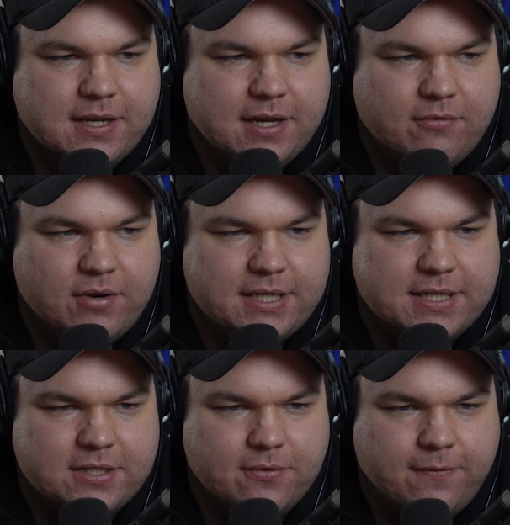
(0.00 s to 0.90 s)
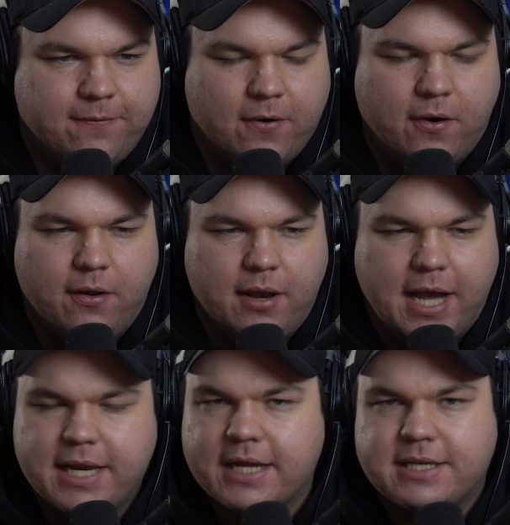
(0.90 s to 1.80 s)
release date to fall.
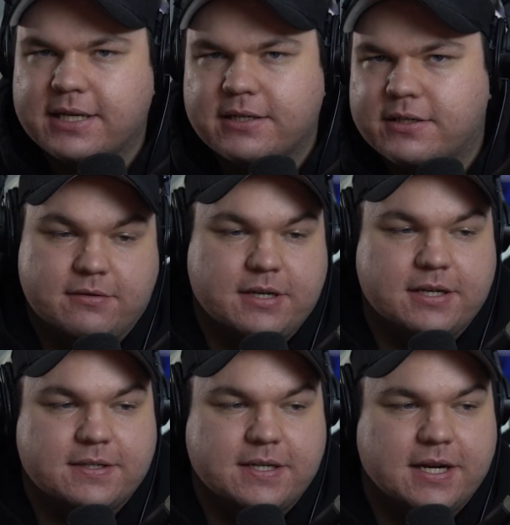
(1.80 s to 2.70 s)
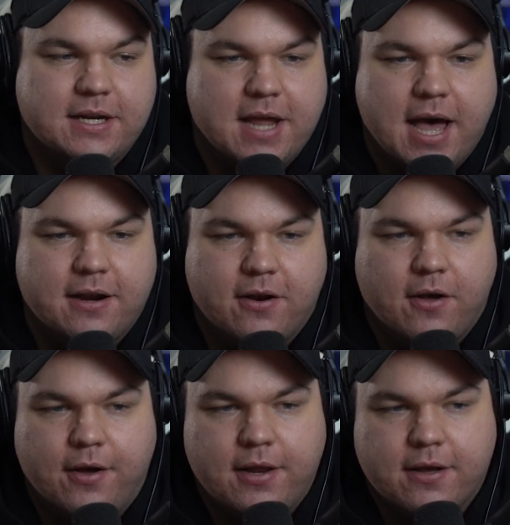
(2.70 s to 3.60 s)
I didn't see that it had an
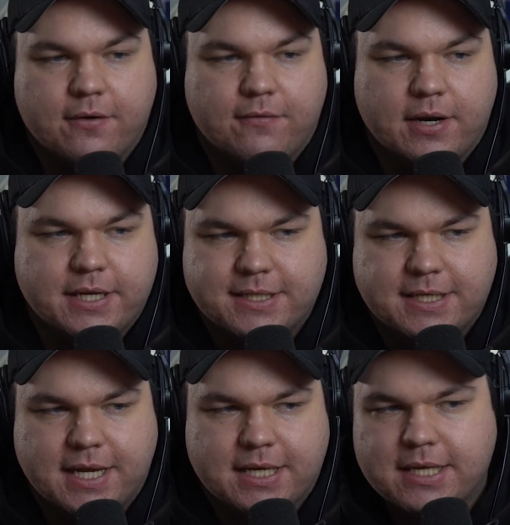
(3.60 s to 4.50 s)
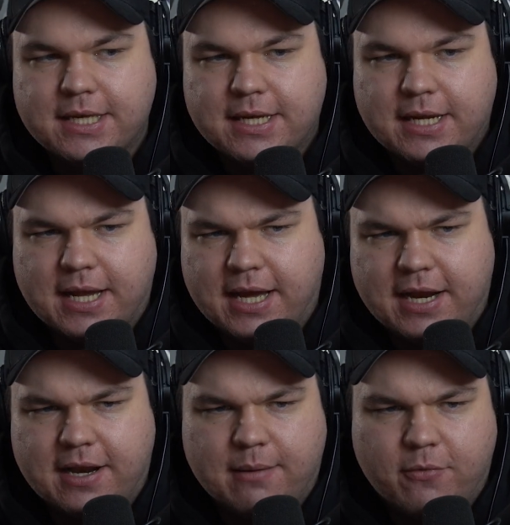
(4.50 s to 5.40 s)
earlier release date. And
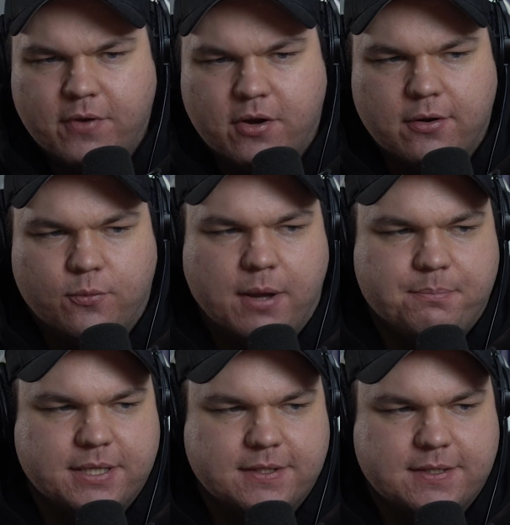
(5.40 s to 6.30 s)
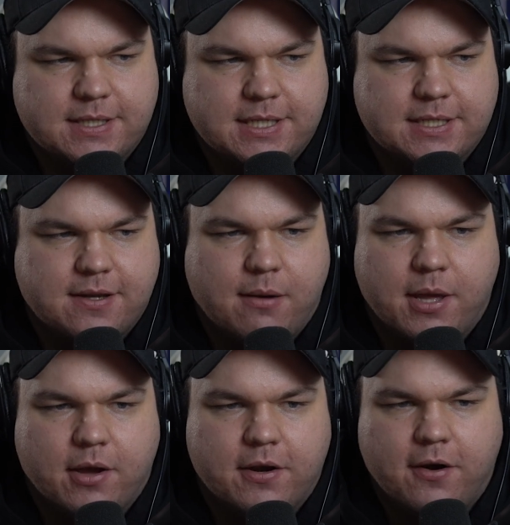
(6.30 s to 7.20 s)
then a movie called Weapons is
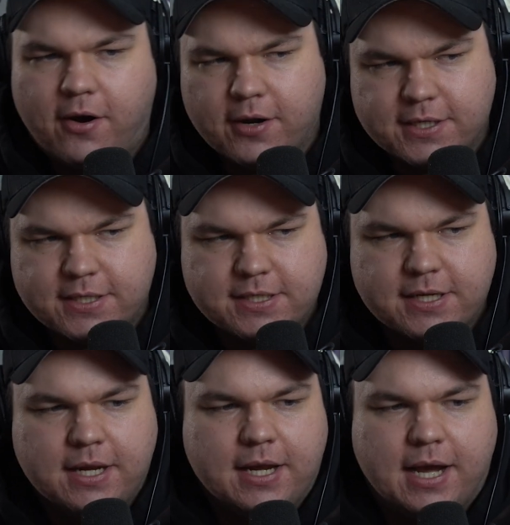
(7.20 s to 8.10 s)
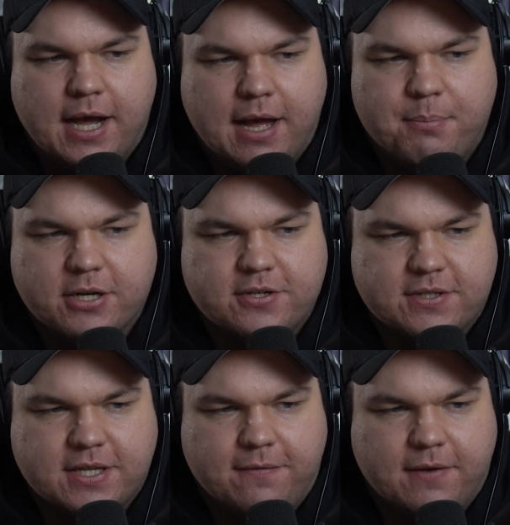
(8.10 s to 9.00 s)
coming out in August. A bunch of
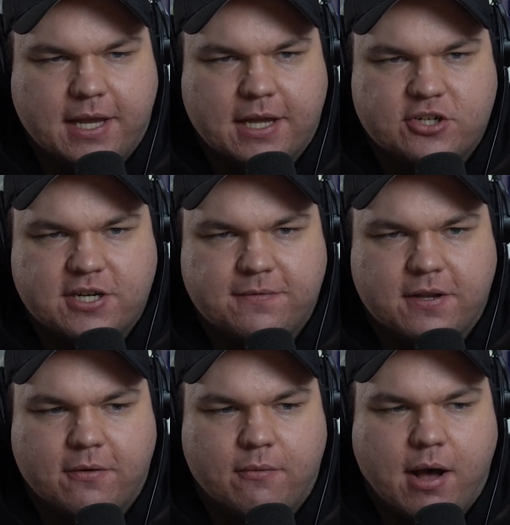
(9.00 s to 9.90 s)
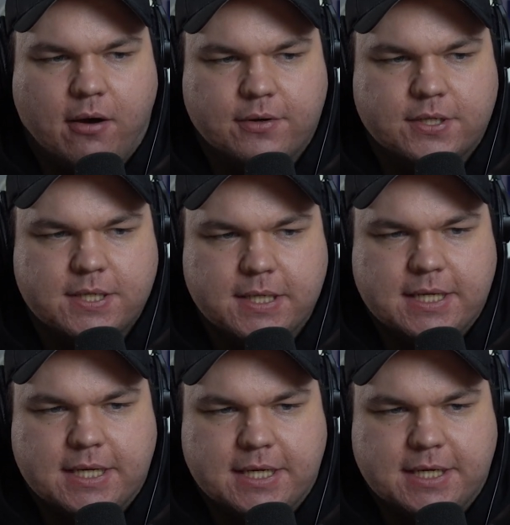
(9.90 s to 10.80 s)
stuff like has shifted around.
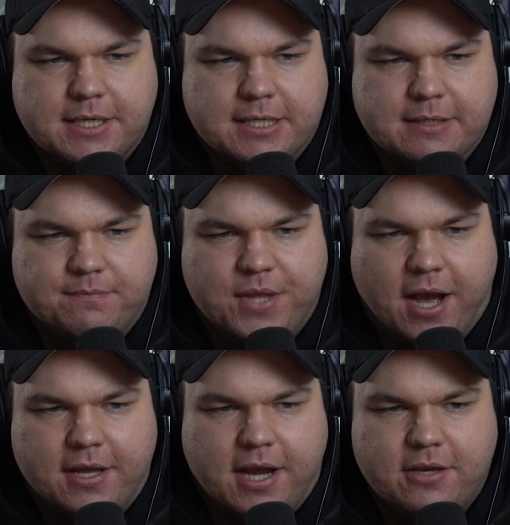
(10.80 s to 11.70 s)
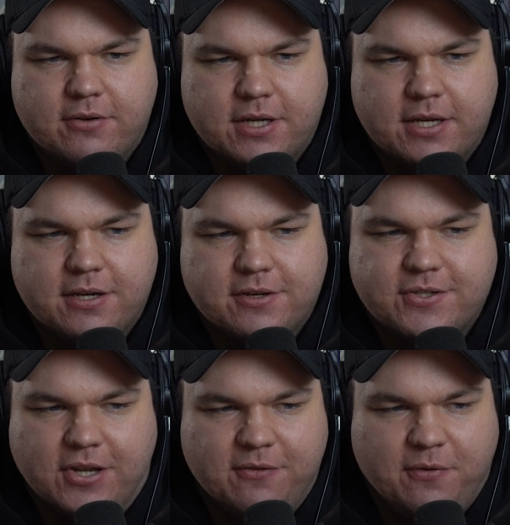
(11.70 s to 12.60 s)
Are you
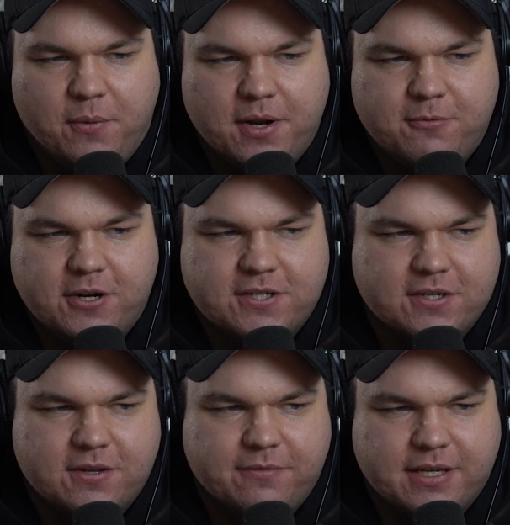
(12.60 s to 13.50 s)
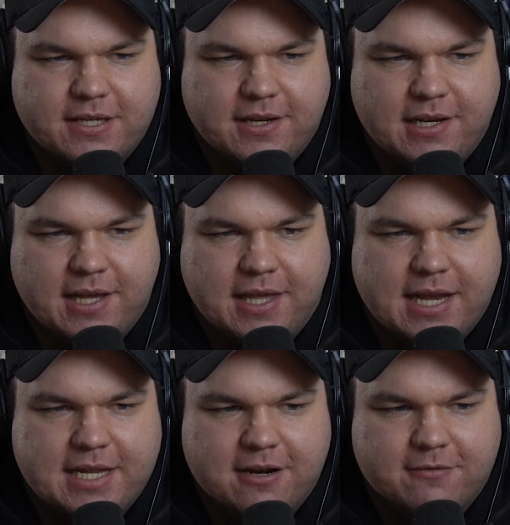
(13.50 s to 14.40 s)
concerned for Warner Brothers, or you think they'll like
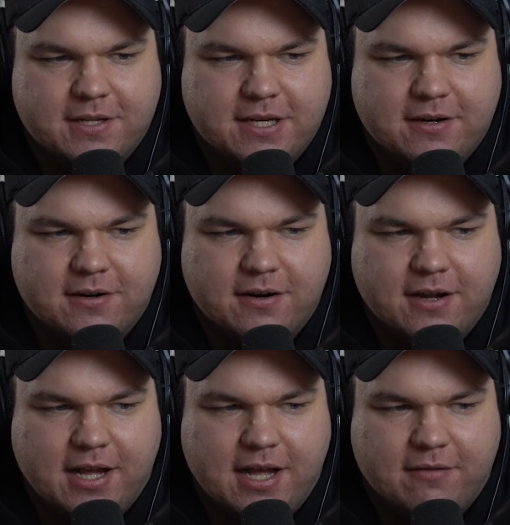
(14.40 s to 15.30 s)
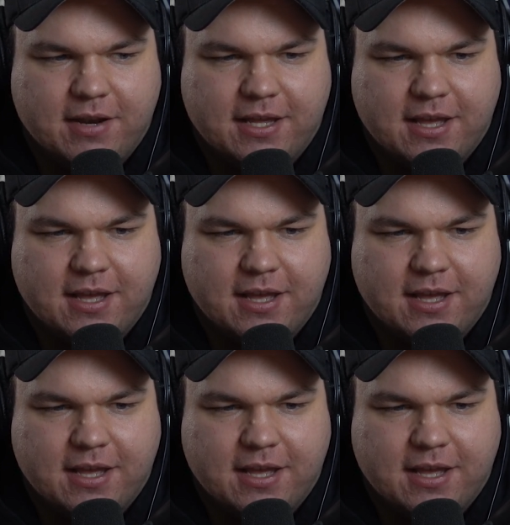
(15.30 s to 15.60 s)
at the end of the year have like